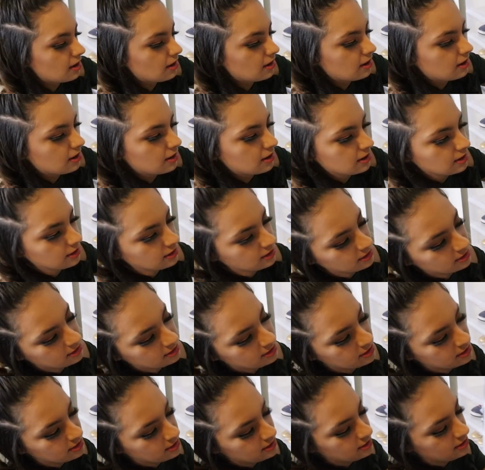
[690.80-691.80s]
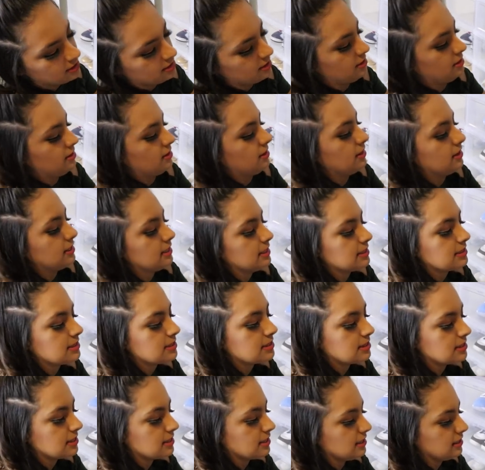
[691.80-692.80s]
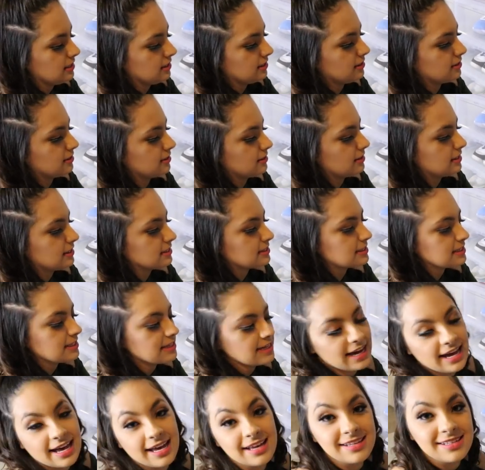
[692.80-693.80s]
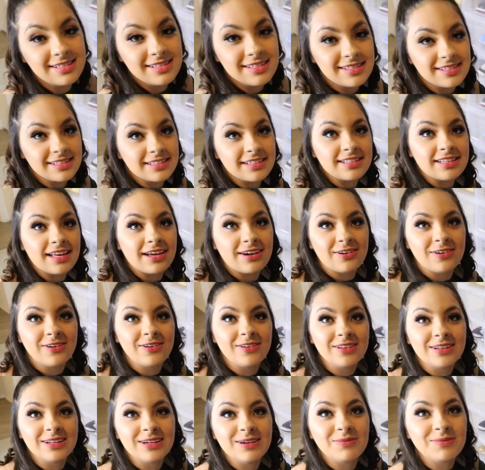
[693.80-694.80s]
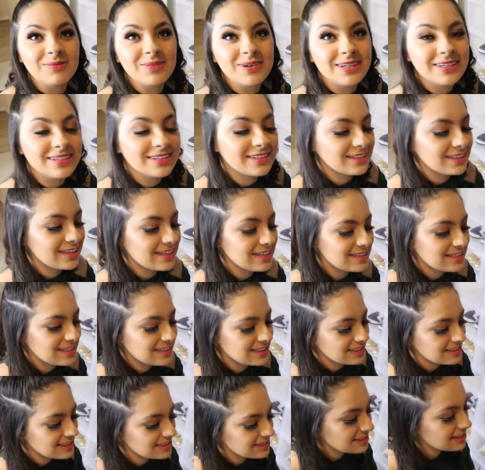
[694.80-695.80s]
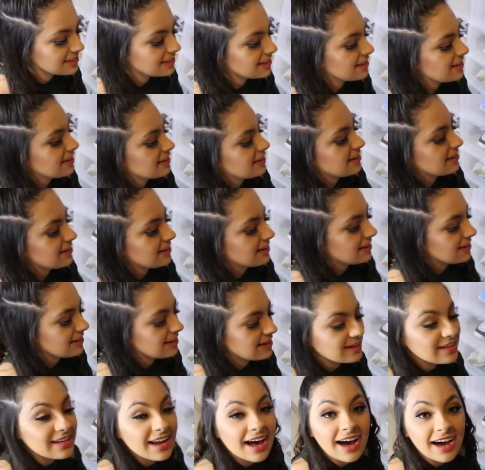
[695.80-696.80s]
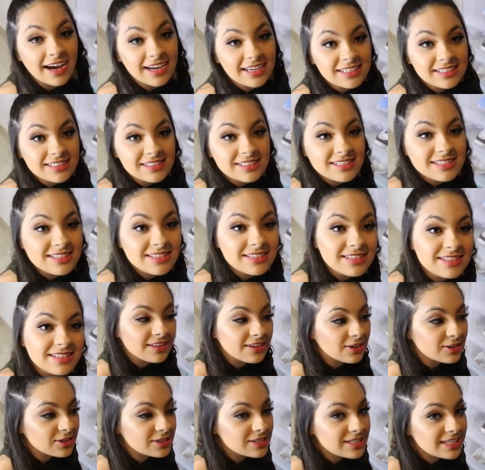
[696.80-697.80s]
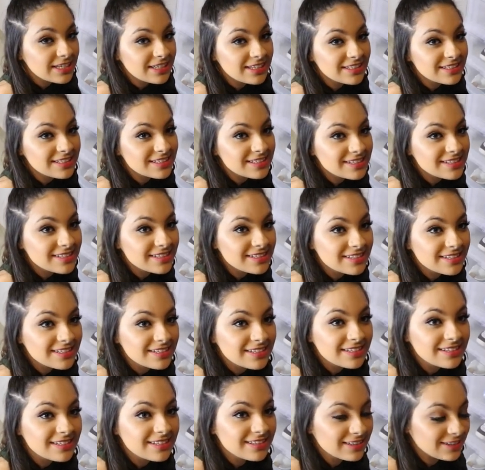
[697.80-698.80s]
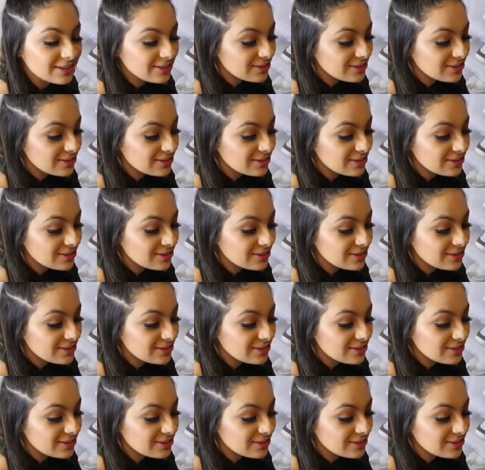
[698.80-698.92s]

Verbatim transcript: are, let's see, let's guess, because I don't know the number. This is nines, 13s,